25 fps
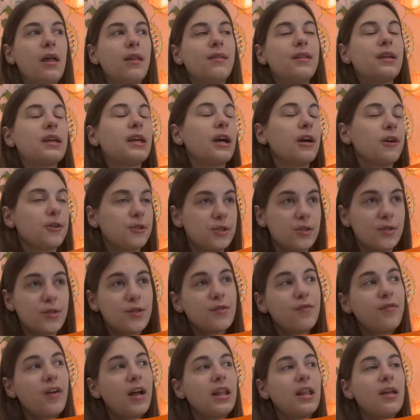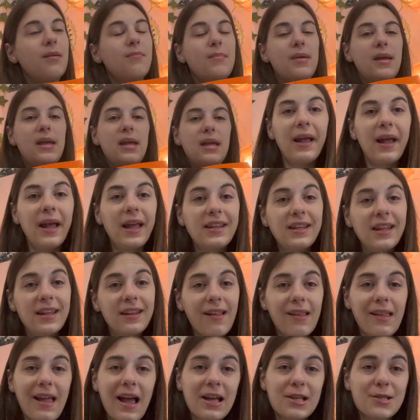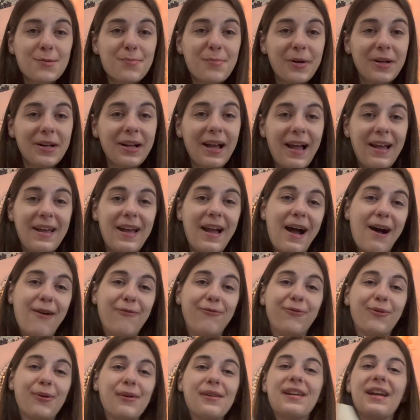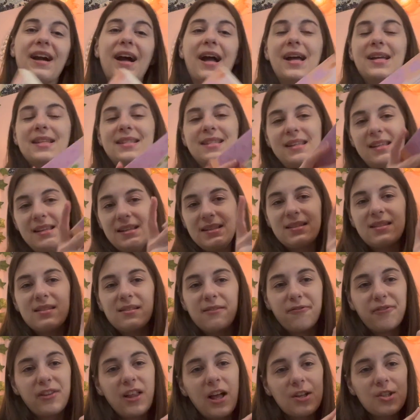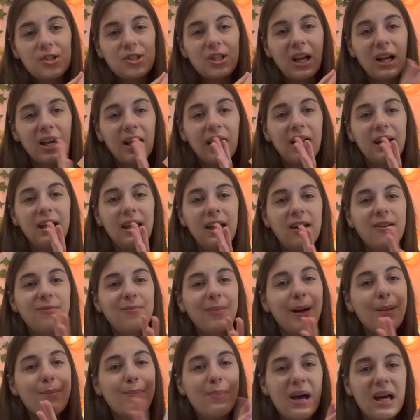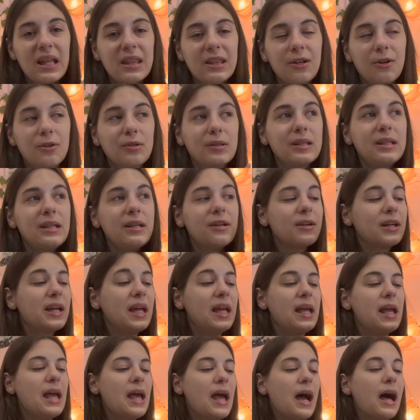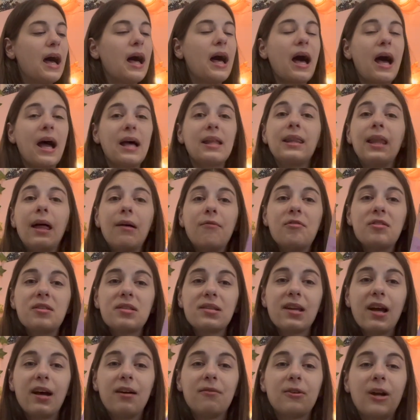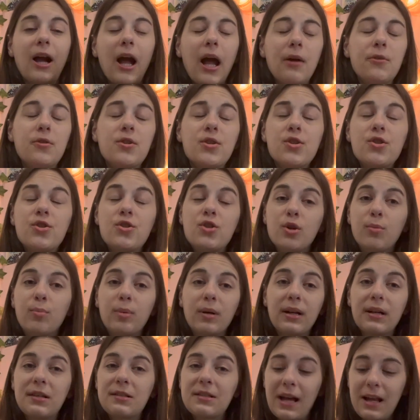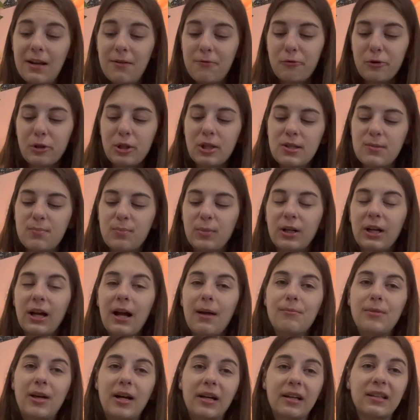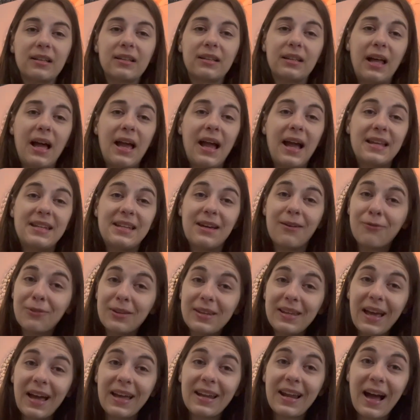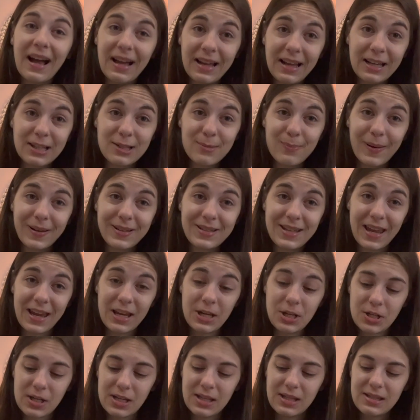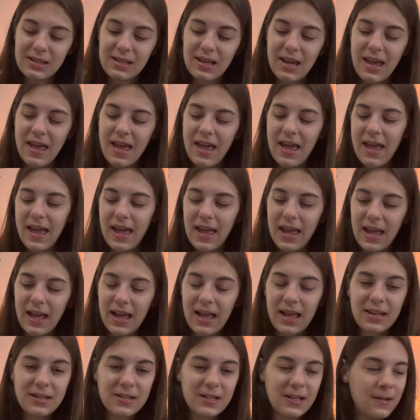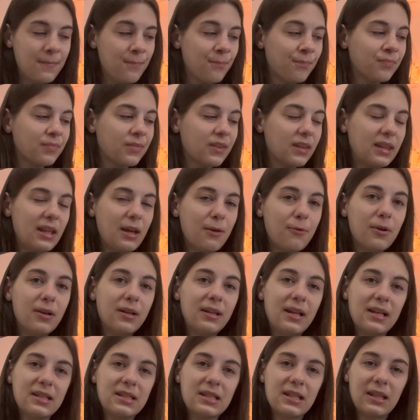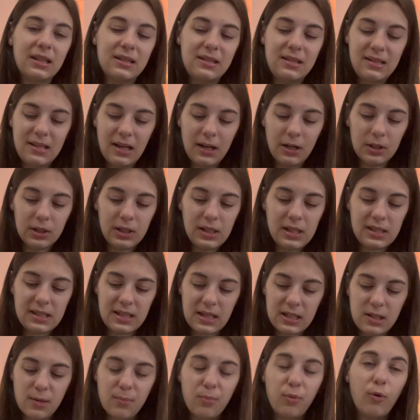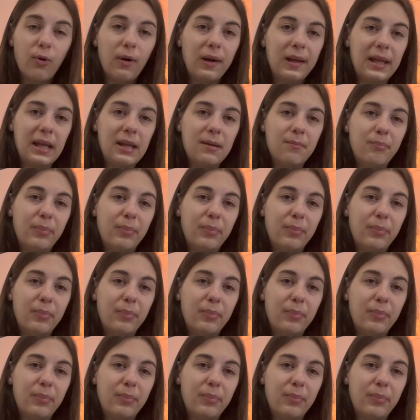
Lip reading: the character development. And then the last book I have for you guys is The Flat Chair, again by Beth O'Leary. I love this cover. I was super excited for this book, I'm not gonna lie. I definitely had high expectations, and they weren't necessarily disappointed,